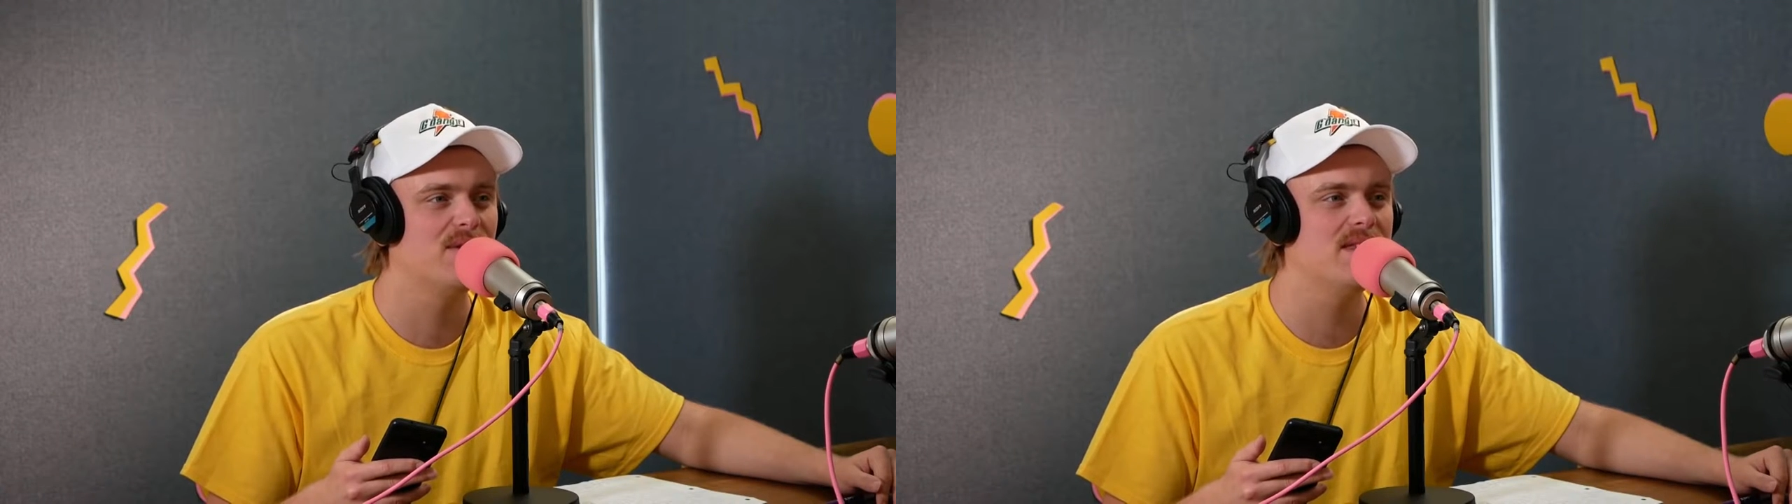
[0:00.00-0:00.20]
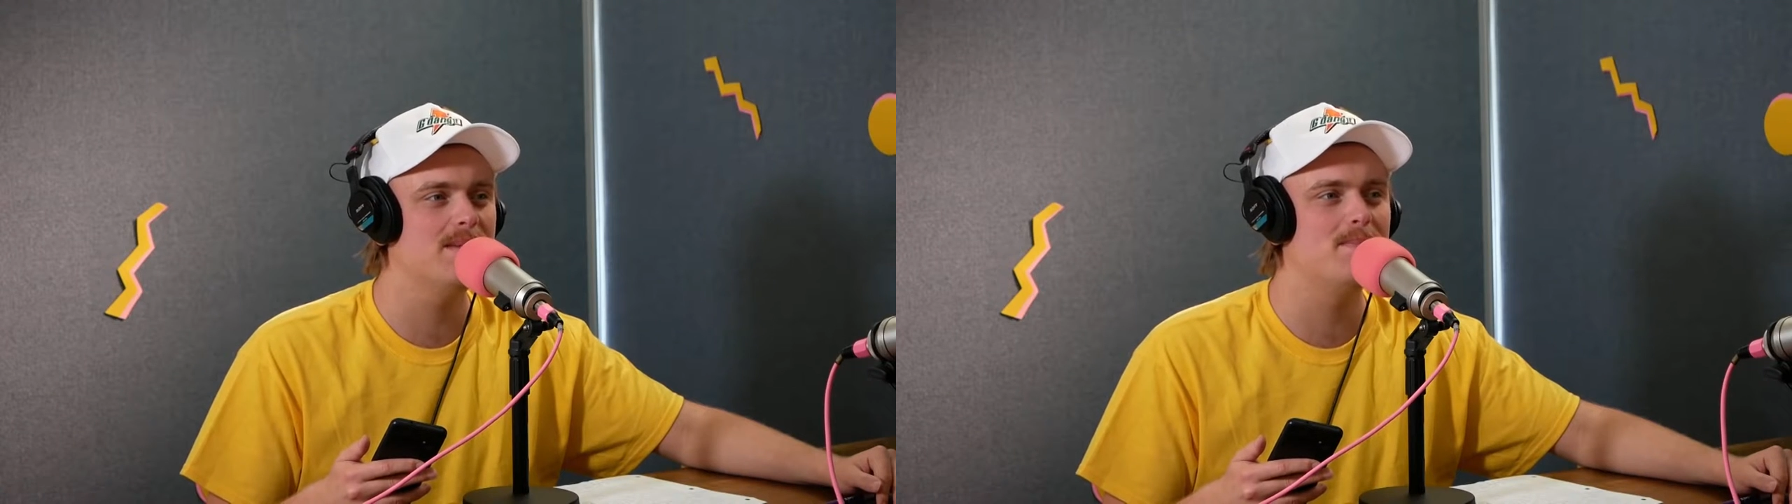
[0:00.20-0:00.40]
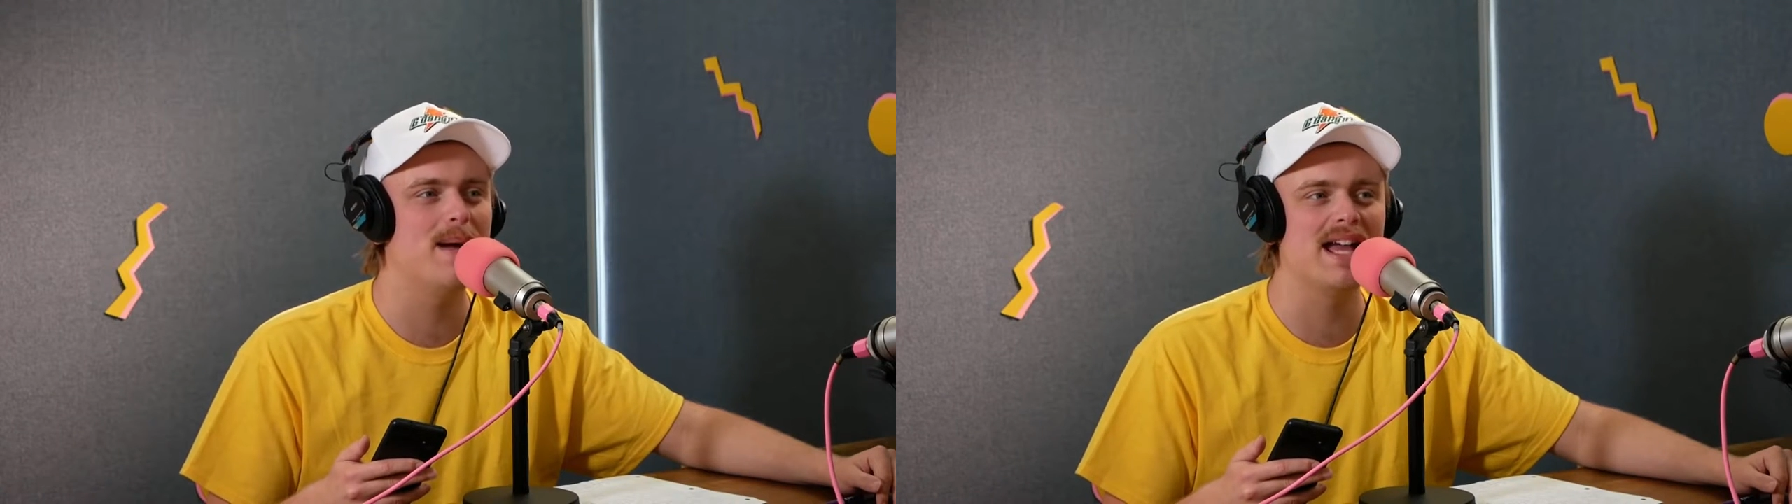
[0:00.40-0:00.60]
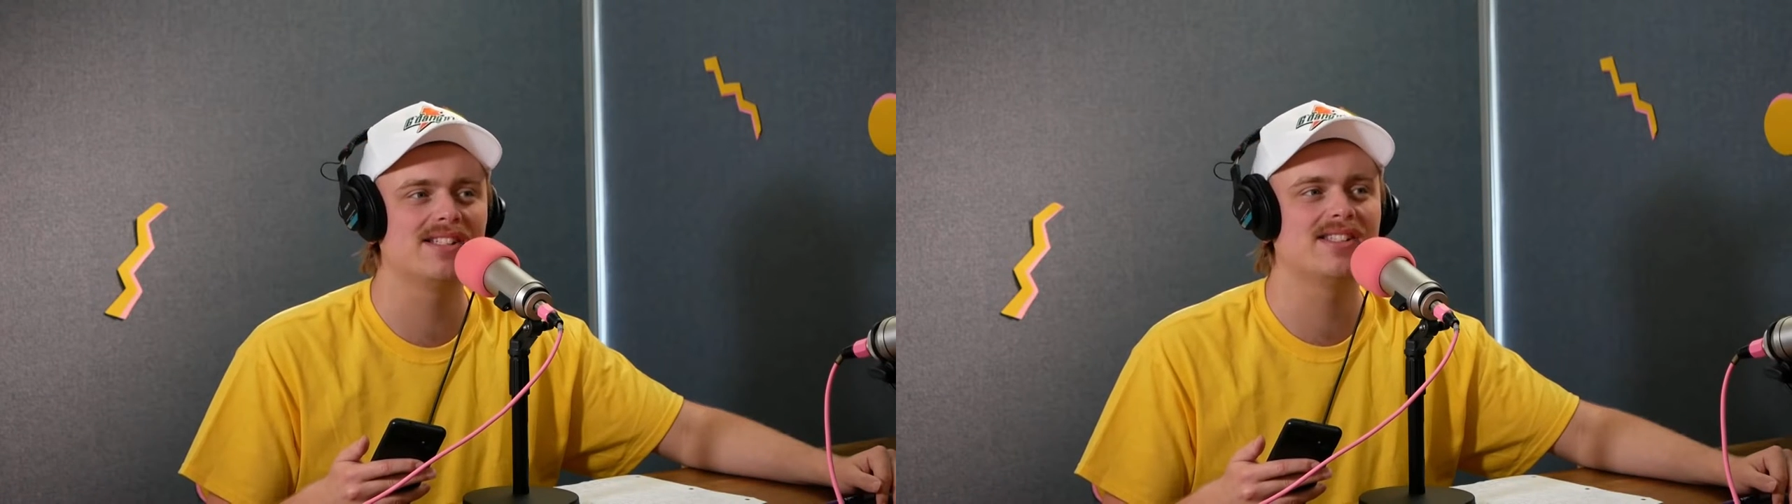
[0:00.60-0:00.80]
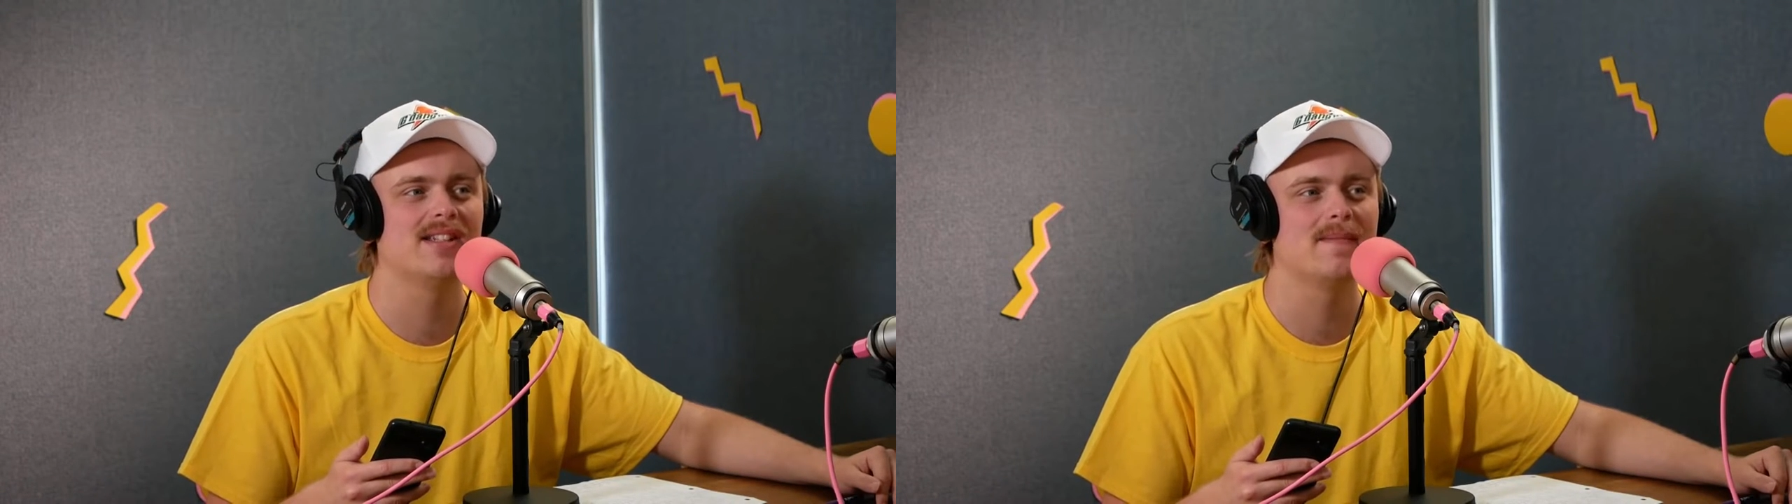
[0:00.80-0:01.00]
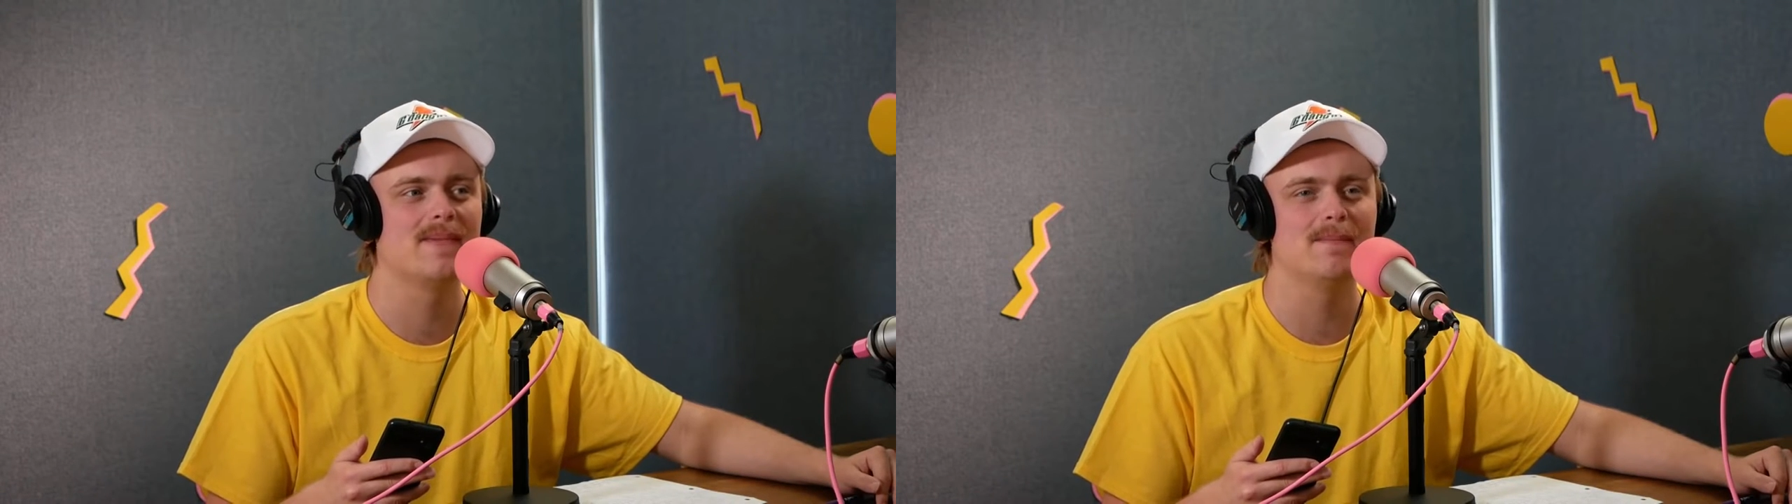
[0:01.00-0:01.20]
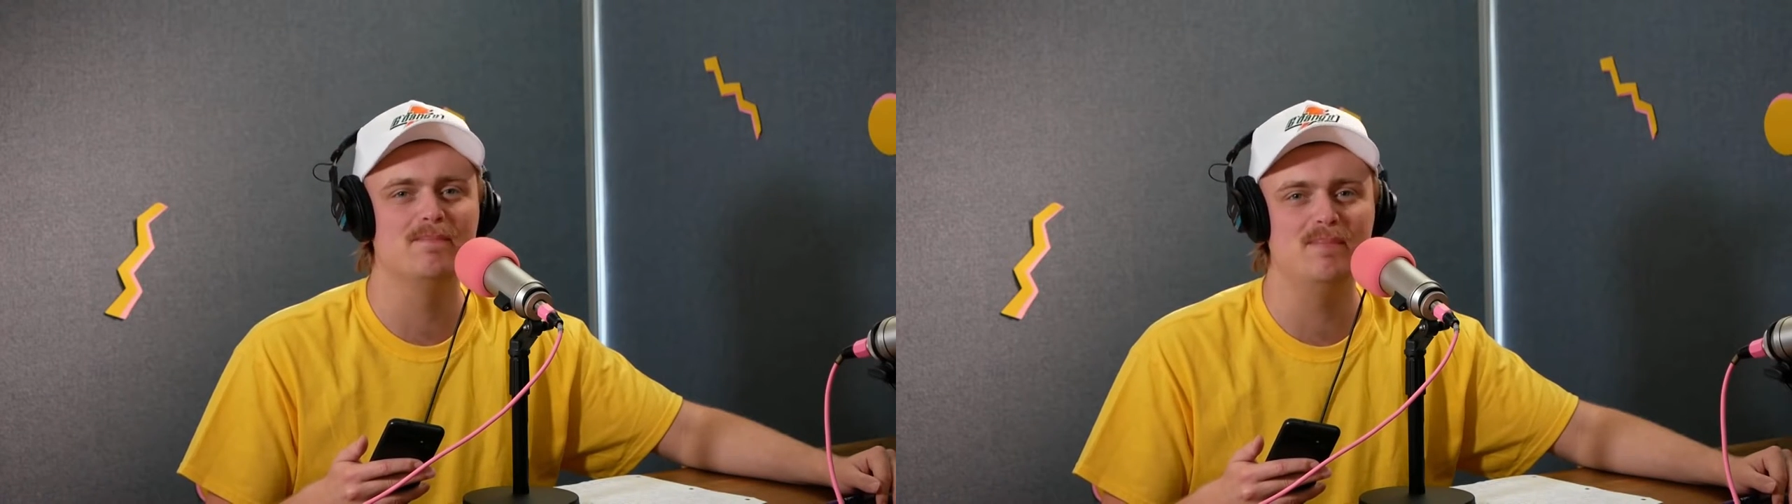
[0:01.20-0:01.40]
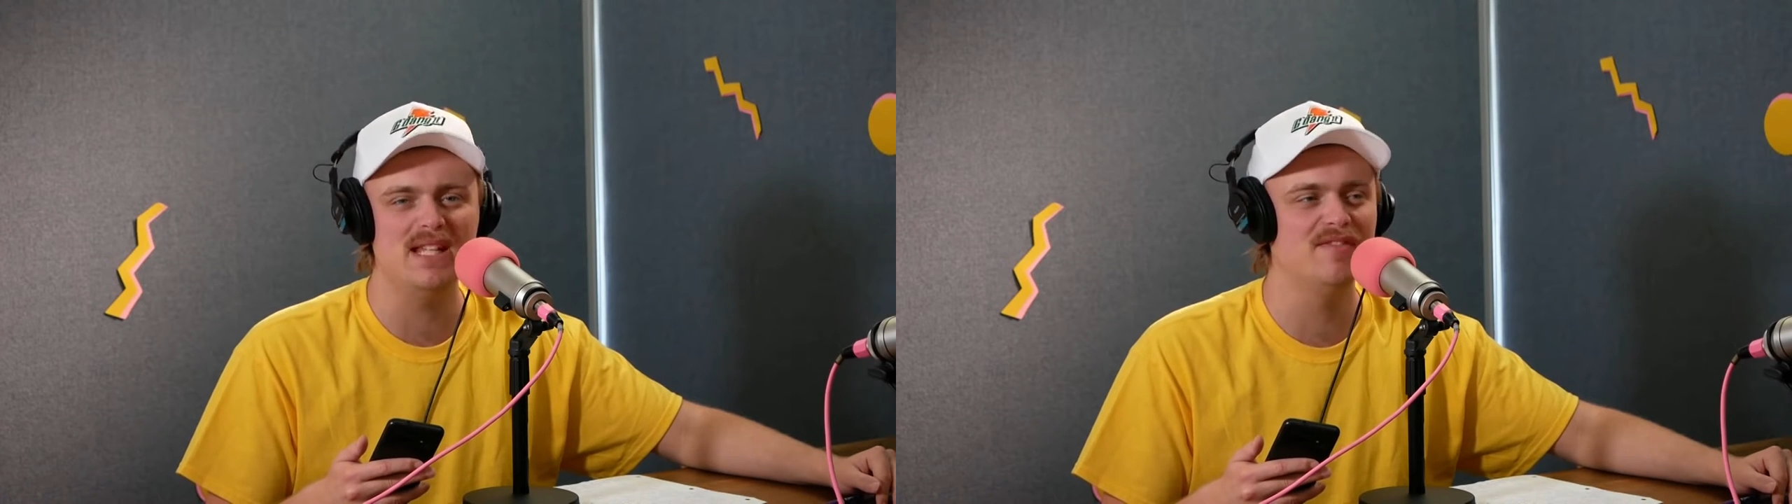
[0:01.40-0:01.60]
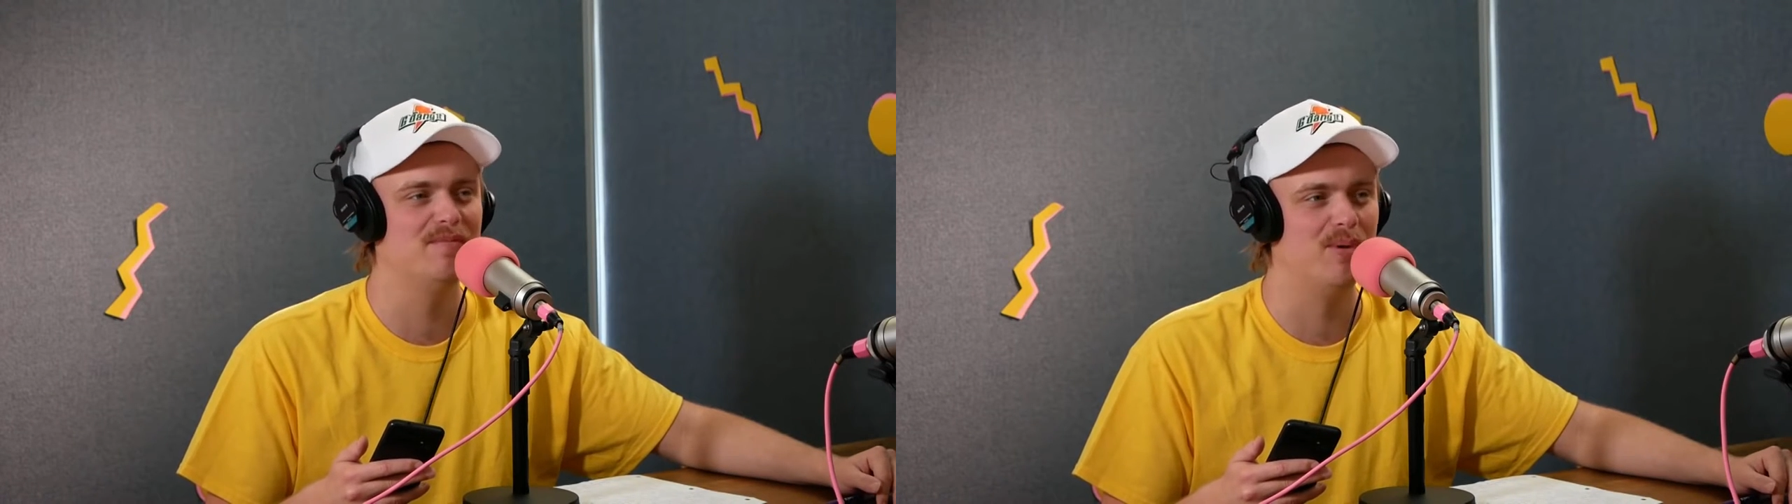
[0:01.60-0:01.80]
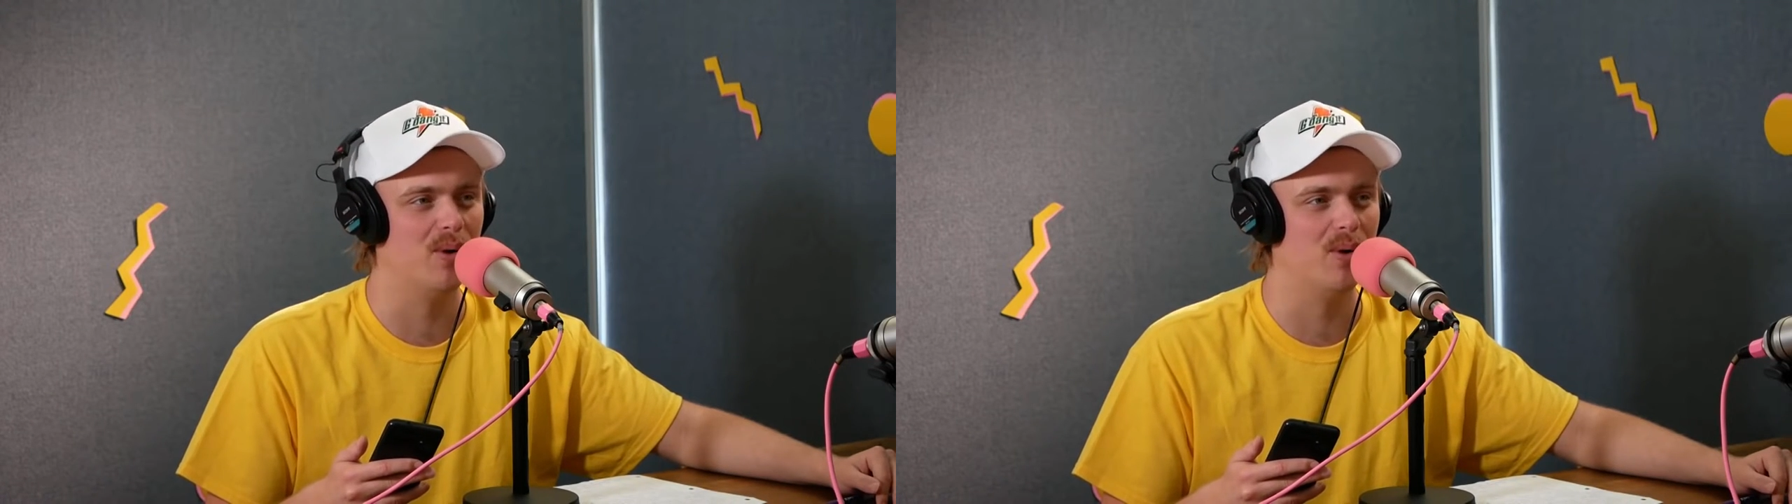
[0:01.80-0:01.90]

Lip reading: for the best beef